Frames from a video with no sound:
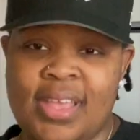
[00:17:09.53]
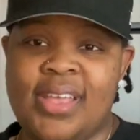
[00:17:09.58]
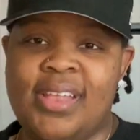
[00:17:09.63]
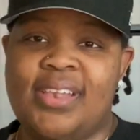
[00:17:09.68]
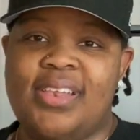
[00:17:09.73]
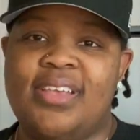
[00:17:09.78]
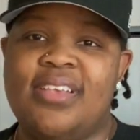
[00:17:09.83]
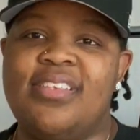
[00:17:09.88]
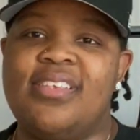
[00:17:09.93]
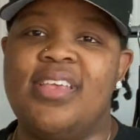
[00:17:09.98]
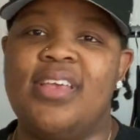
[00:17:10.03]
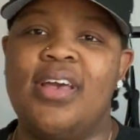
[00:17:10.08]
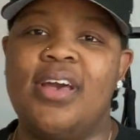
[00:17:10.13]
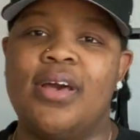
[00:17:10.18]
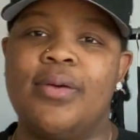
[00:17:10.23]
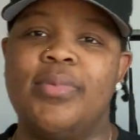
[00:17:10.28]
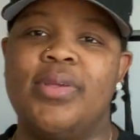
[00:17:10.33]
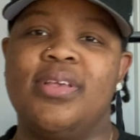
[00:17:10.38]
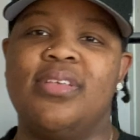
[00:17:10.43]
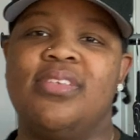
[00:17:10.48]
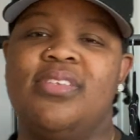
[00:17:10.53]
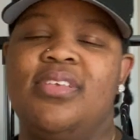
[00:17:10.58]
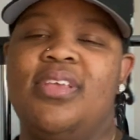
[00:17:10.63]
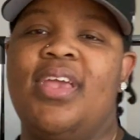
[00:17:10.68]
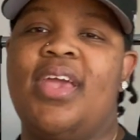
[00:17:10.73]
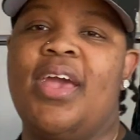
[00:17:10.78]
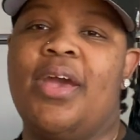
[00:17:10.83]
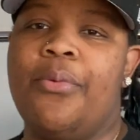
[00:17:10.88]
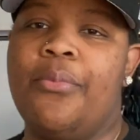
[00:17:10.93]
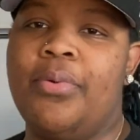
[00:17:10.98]
DC Comics
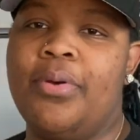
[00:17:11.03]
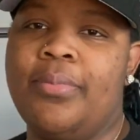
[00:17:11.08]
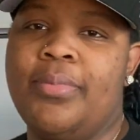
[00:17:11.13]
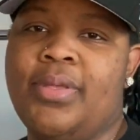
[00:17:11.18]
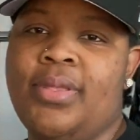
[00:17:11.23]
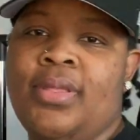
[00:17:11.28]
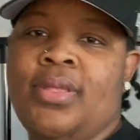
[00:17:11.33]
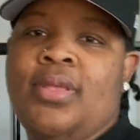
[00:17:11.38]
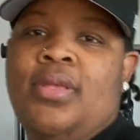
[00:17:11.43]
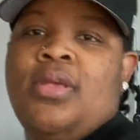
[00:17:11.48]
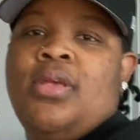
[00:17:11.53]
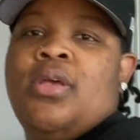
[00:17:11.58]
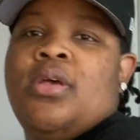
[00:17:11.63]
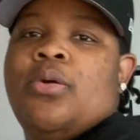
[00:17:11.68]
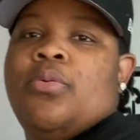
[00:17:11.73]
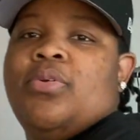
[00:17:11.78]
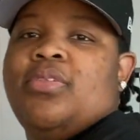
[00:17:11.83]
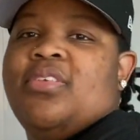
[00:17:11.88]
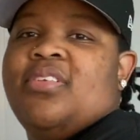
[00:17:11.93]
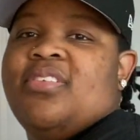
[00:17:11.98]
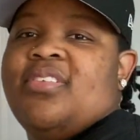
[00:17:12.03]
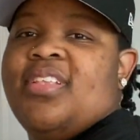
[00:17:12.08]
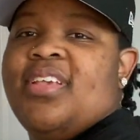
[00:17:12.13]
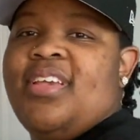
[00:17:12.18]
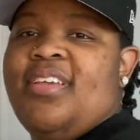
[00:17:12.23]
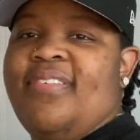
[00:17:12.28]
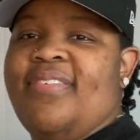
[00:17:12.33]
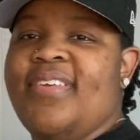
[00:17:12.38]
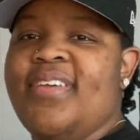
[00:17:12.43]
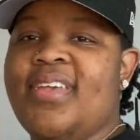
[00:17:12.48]
Catwoman with the
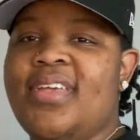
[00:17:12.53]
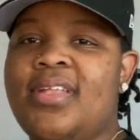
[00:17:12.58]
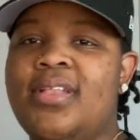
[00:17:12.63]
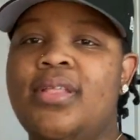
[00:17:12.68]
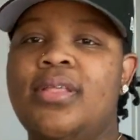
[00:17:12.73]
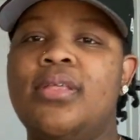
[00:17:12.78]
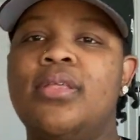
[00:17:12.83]
sleeve hit,